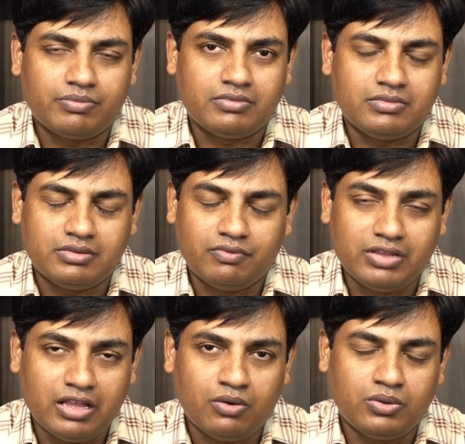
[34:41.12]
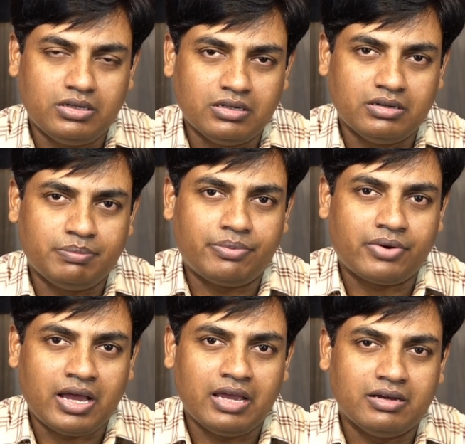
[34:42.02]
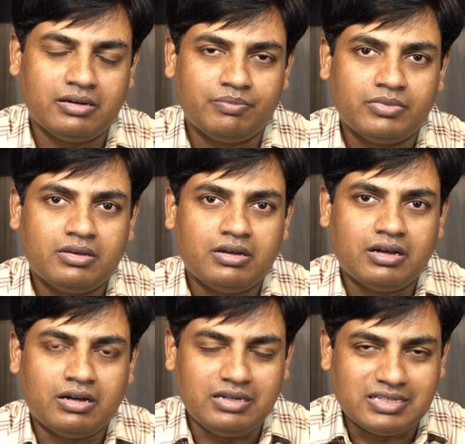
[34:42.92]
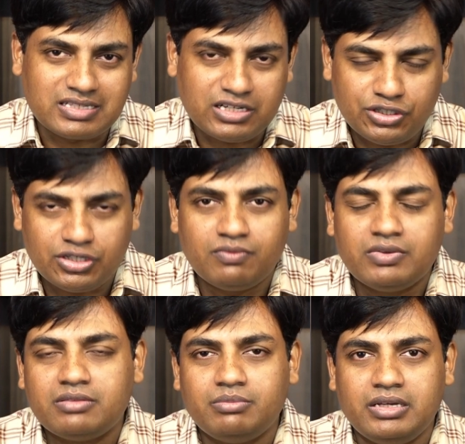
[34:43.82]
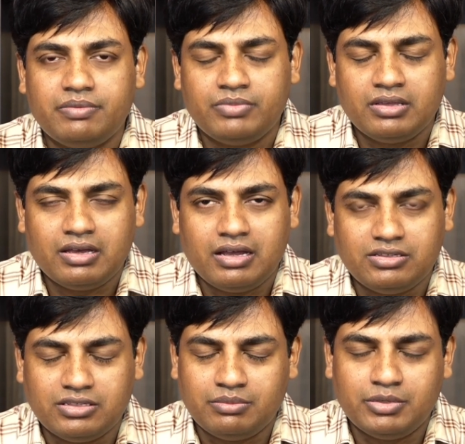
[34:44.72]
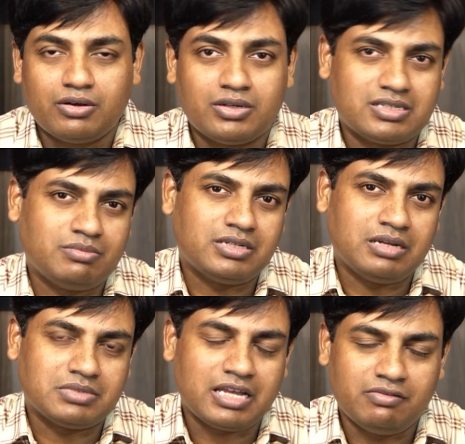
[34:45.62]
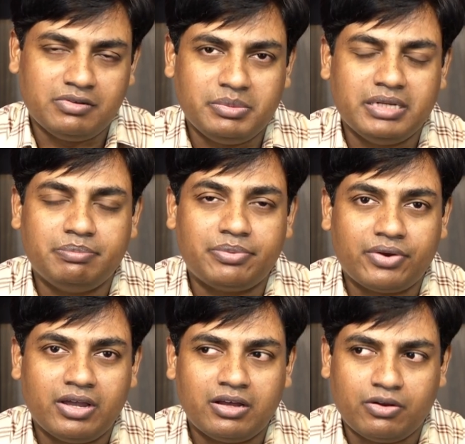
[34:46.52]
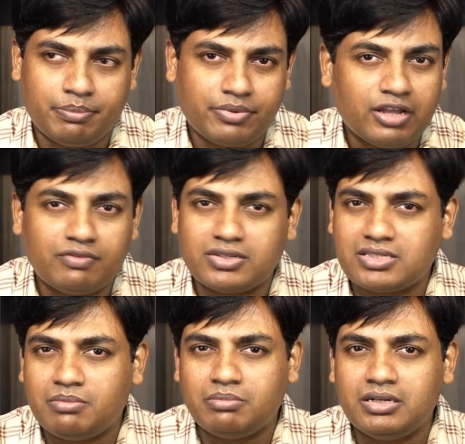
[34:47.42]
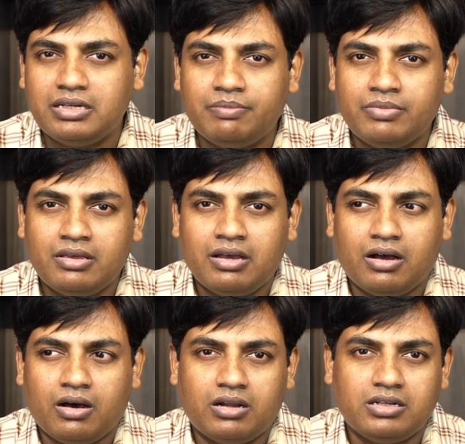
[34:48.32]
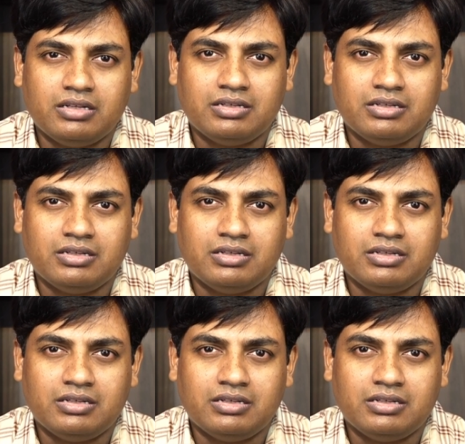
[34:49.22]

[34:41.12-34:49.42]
without prior discussion with me, and because sometimes I'll be in prayer or praying for somebody, or